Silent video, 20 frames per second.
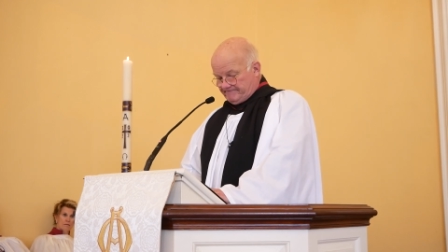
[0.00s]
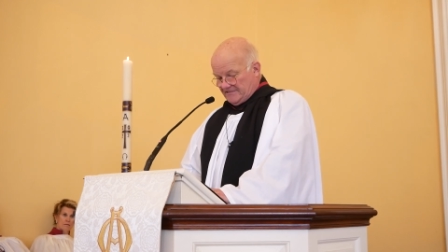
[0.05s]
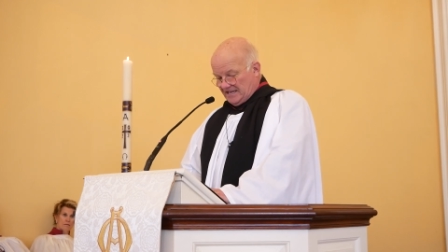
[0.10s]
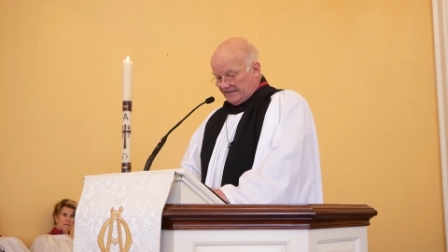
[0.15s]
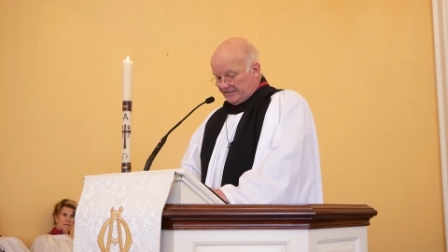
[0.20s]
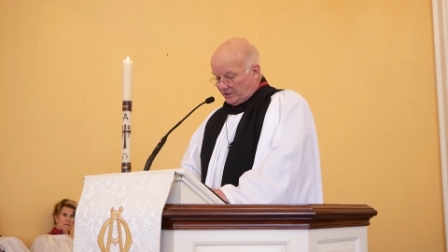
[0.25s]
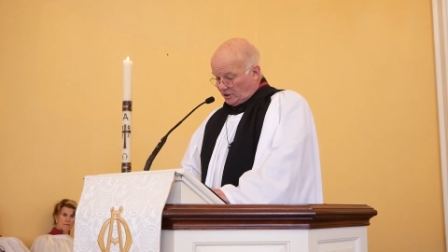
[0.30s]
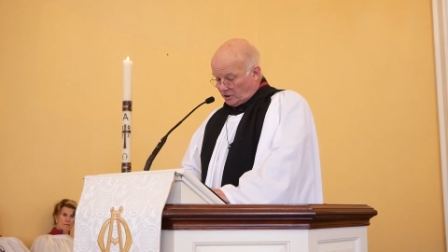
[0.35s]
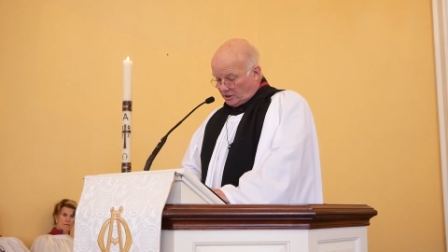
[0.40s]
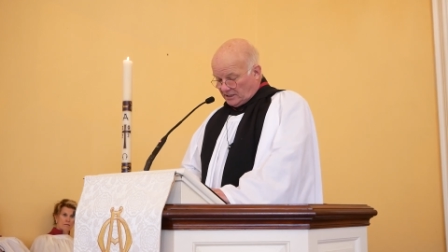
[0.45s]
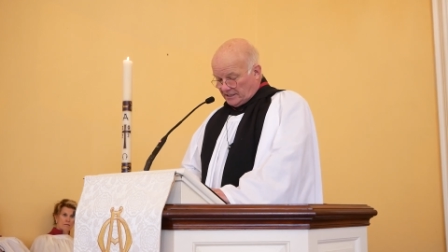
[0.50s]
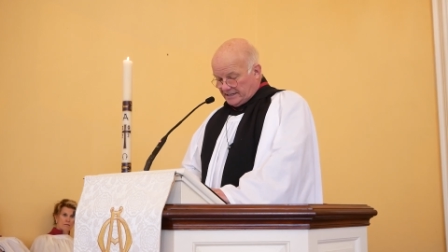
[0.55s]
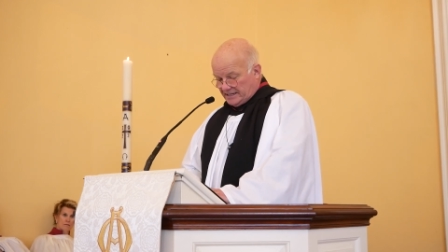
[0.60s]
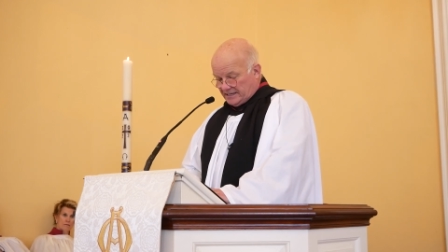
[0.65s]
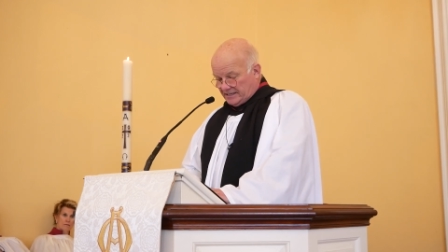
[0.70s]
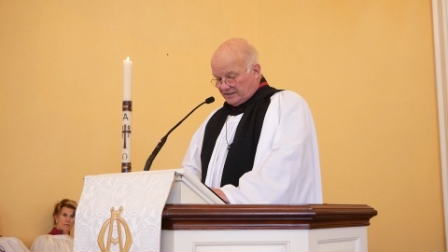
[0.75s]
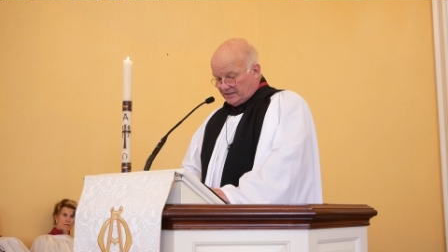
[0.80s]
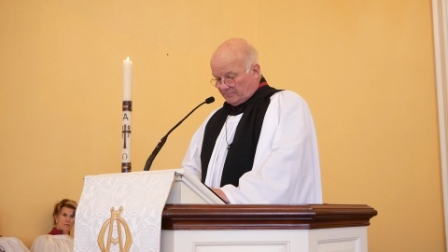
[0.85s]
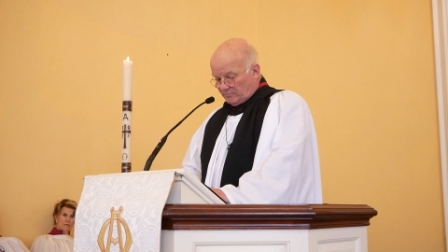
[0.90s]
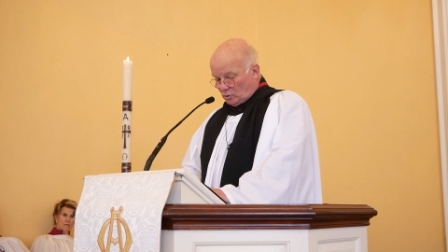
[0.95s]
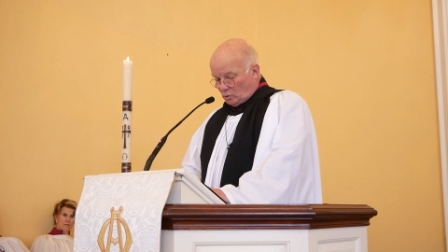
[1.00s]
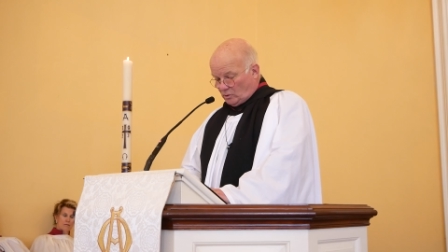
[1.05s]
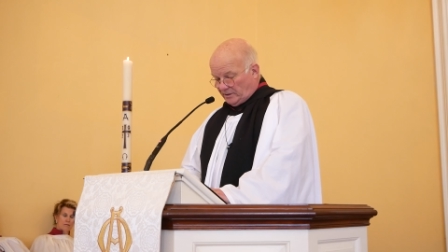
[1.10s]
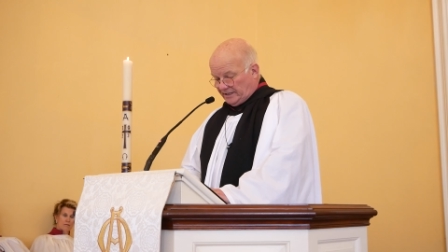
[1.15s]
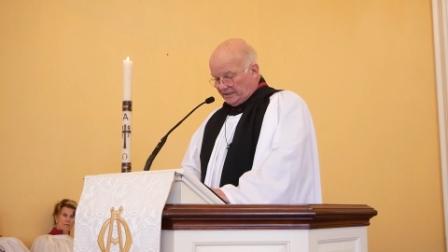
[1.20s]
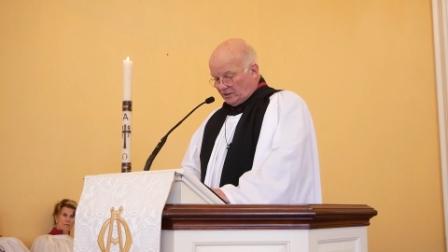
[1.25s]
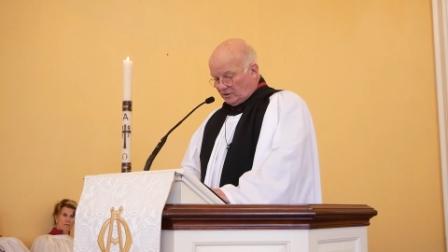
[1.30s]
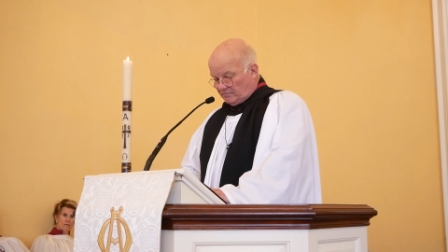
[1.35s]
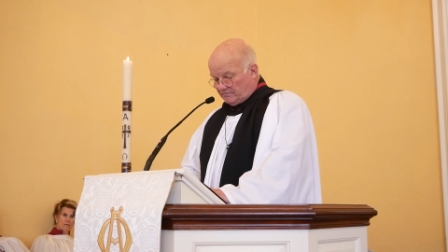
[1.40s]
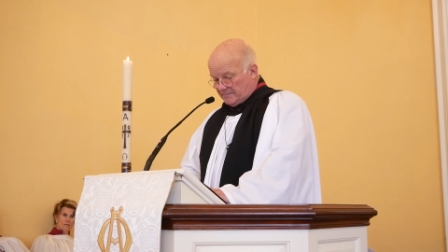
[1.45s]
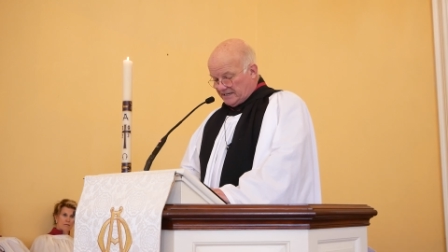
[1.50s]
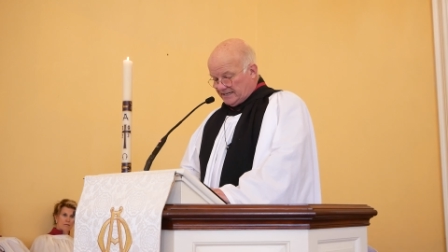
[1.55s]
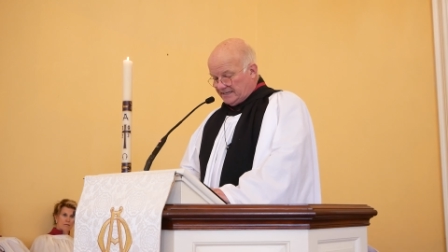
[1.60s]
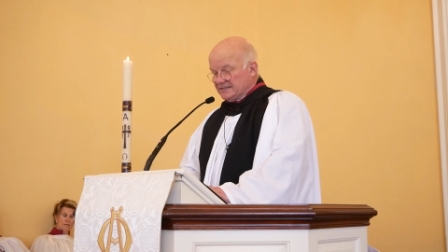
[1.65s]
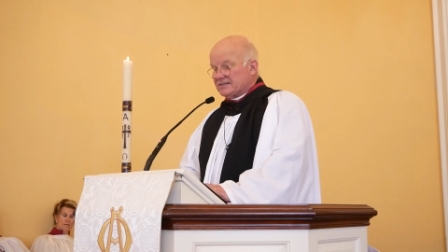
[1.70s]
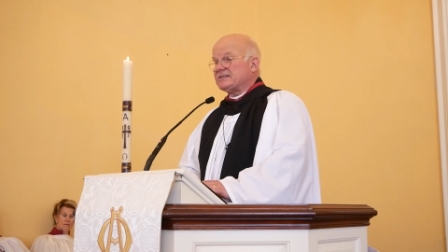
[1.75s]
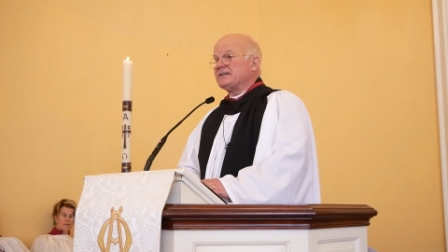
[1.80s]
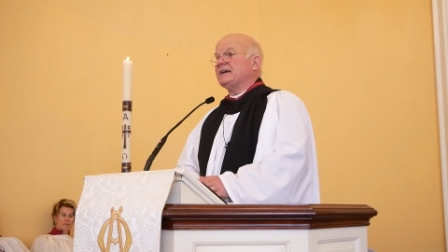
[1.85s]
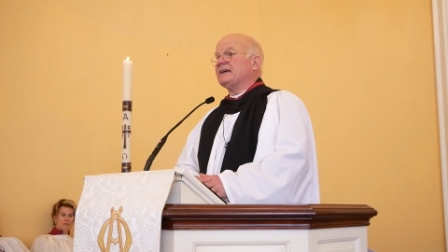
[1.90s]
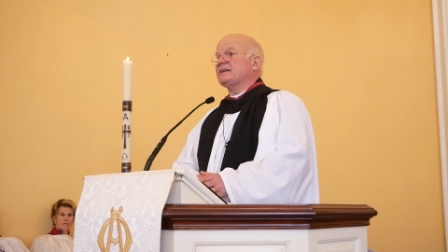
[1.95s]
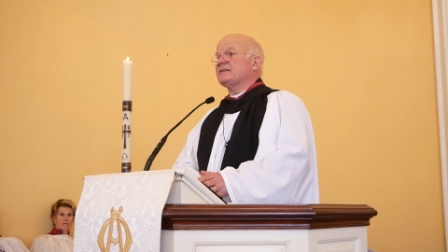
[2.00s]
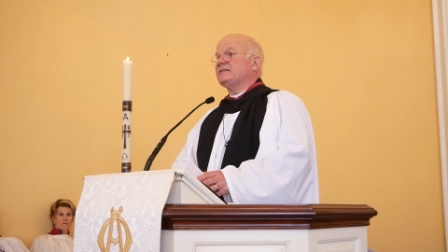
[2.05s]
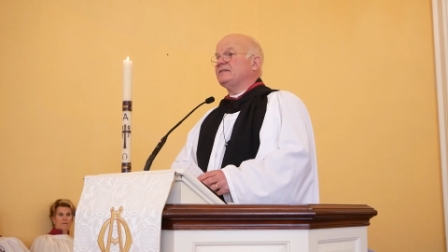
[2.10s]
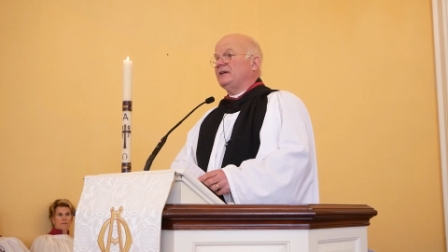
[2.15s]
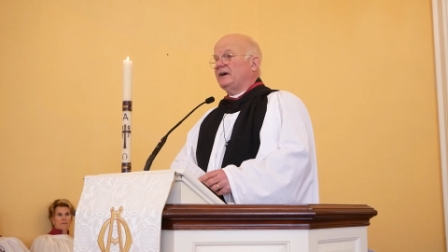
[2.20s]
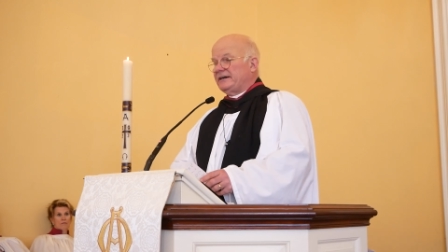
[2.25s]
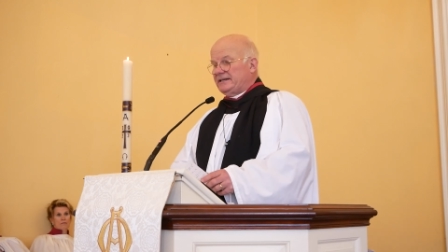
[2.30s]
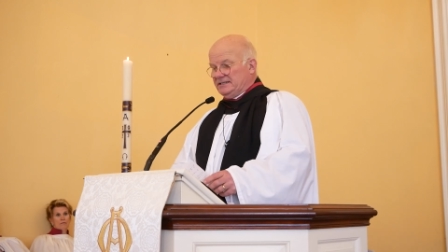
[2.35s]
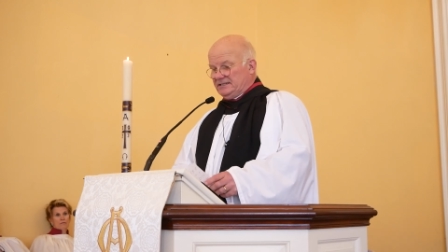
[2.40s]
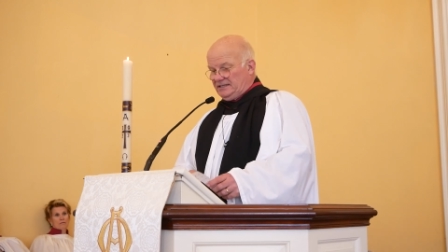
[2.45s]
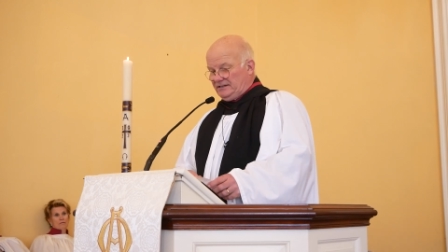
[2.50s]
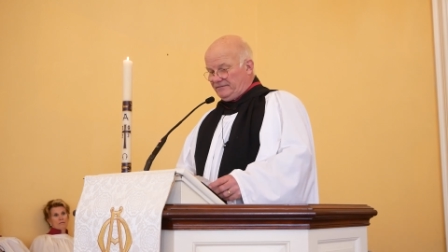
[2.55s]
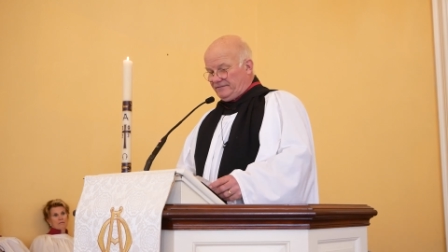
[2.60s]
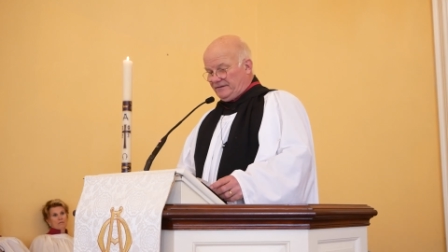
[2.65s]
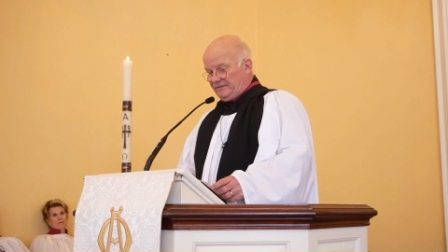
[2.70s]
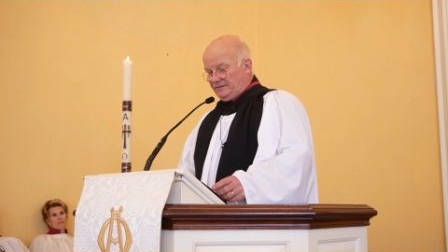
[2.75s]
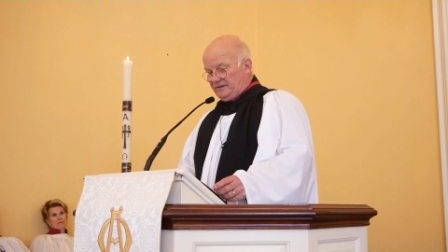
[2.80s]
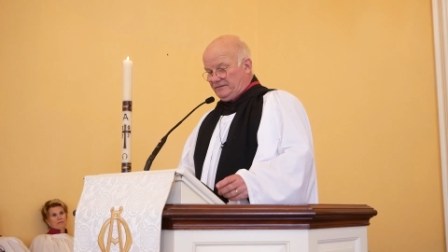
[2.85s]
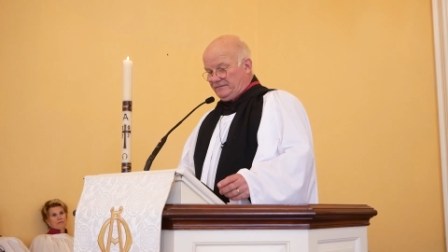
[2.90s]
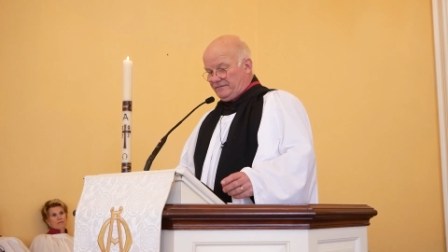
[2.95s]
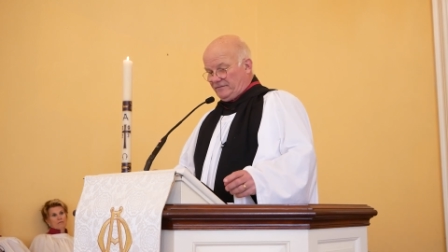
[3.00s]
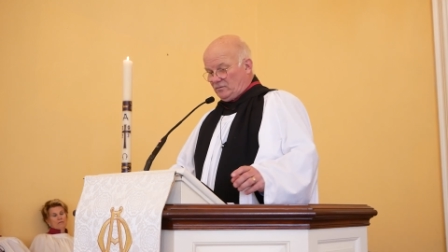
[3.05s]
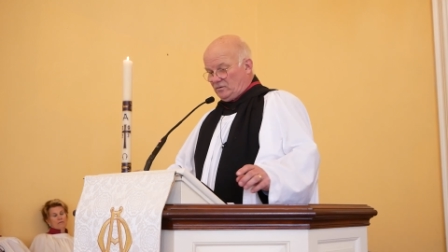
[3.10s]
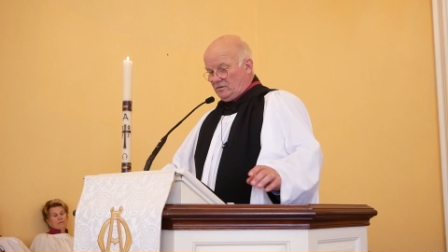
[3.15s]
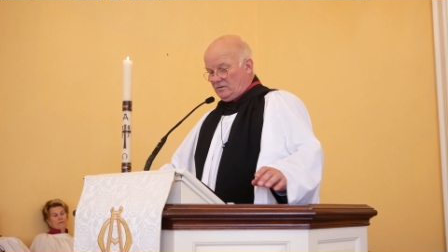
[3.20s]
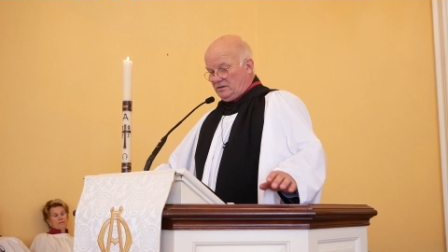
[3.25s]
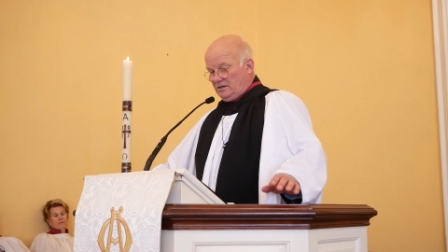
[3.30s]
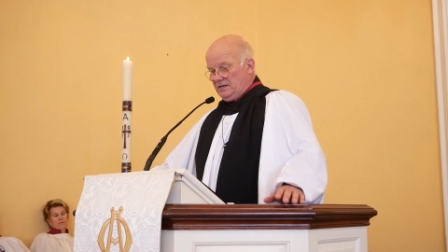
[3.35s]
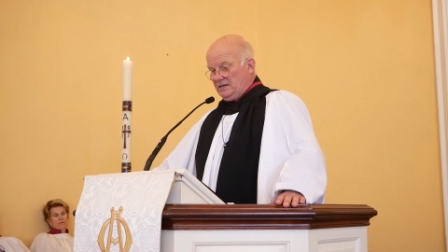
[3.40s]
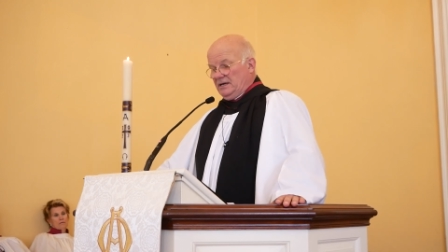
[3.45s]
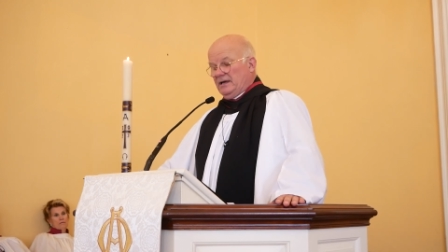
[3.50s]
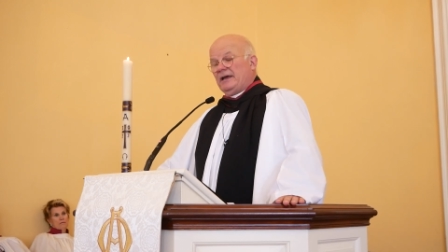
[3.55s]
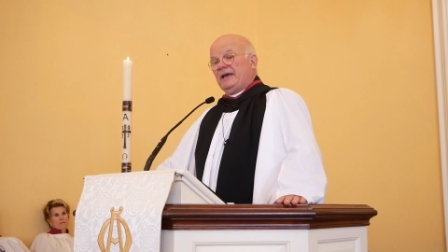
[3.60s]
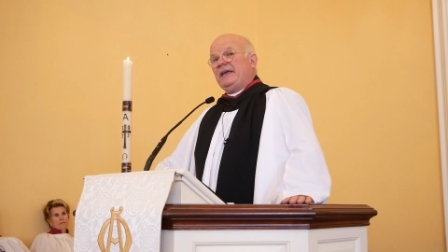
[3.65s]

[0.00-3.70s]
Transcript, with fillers: And early in the morning on May 6, 1954,